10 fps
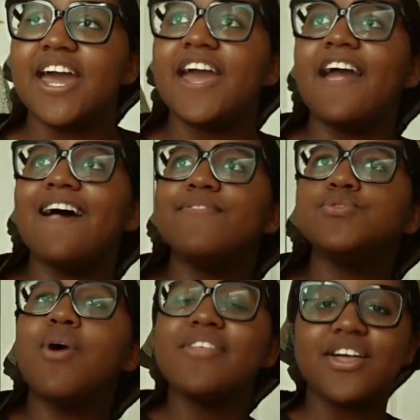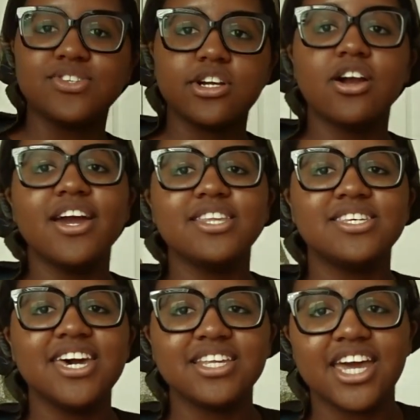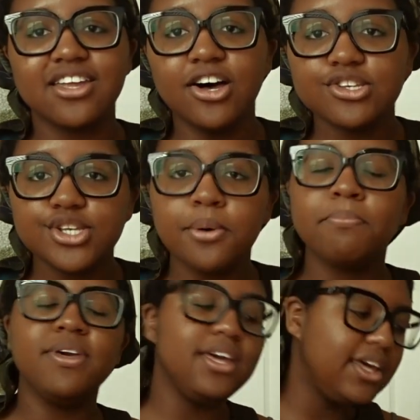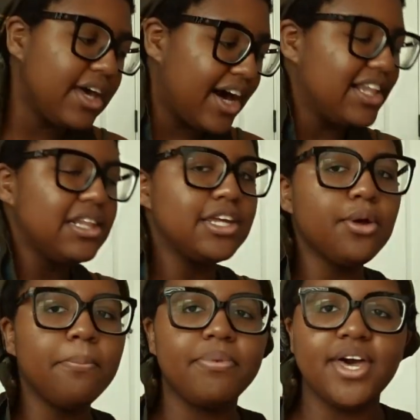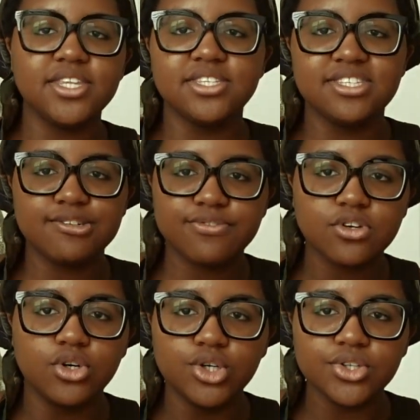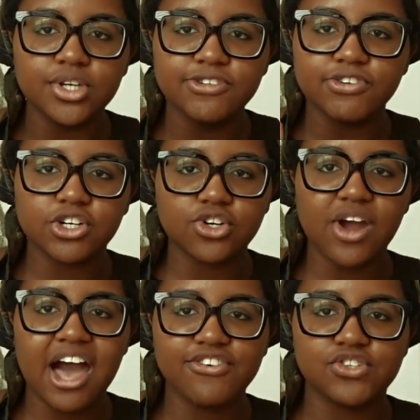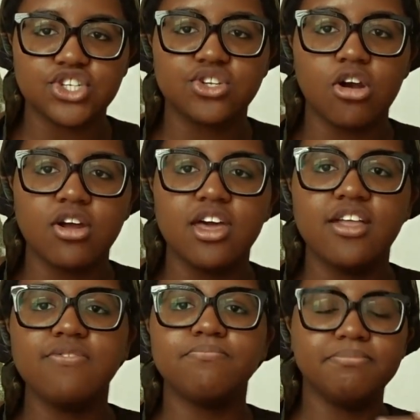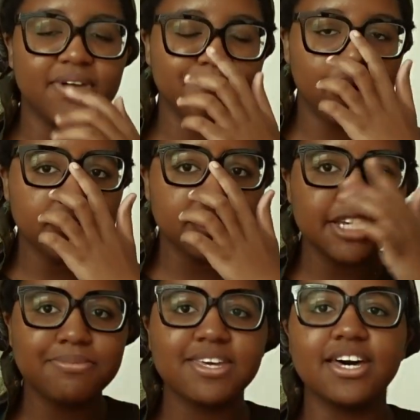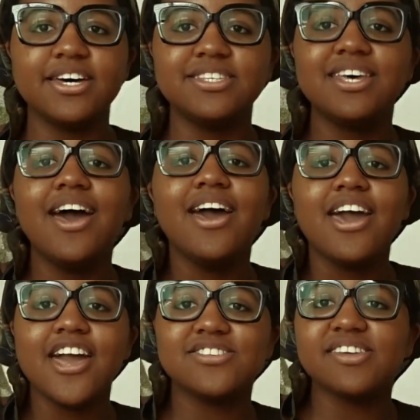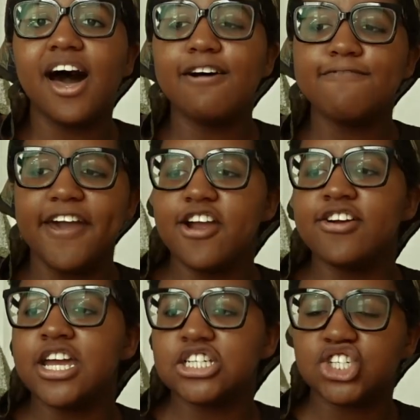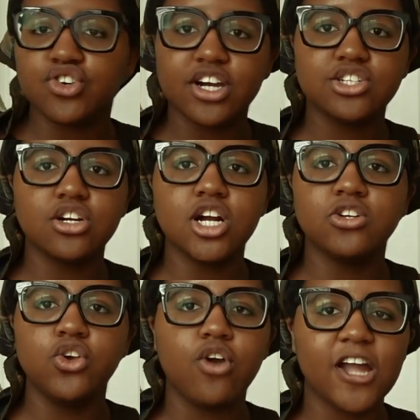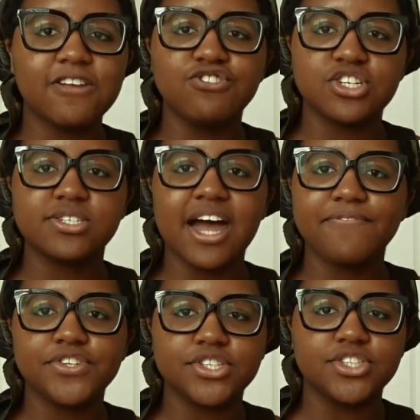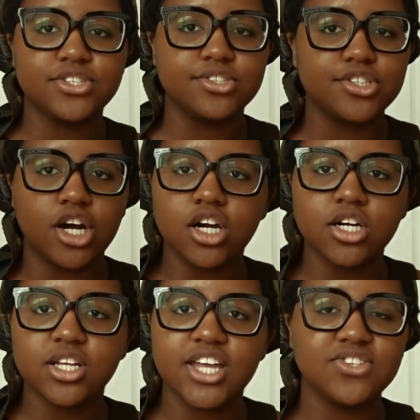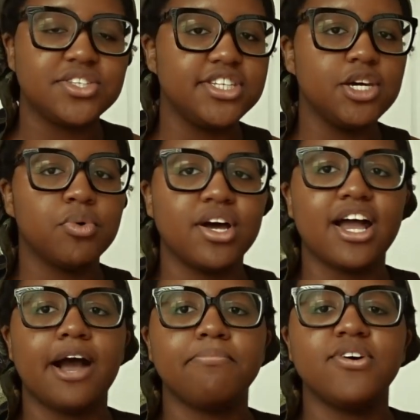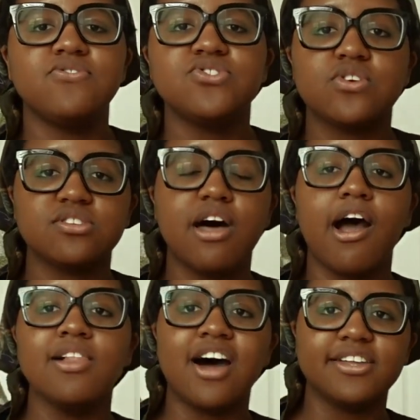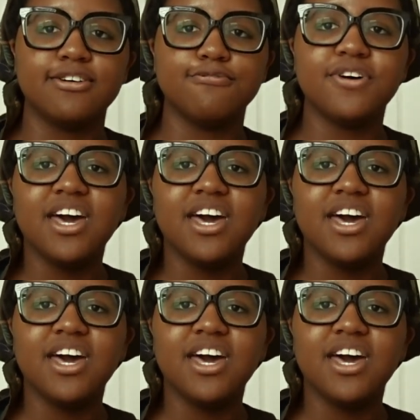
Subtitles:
and while that's great, it can also be a little bit difficult of a craft to start in, mostly because it's not very structured. You kind of just have to start and see what happens. There's not a lot of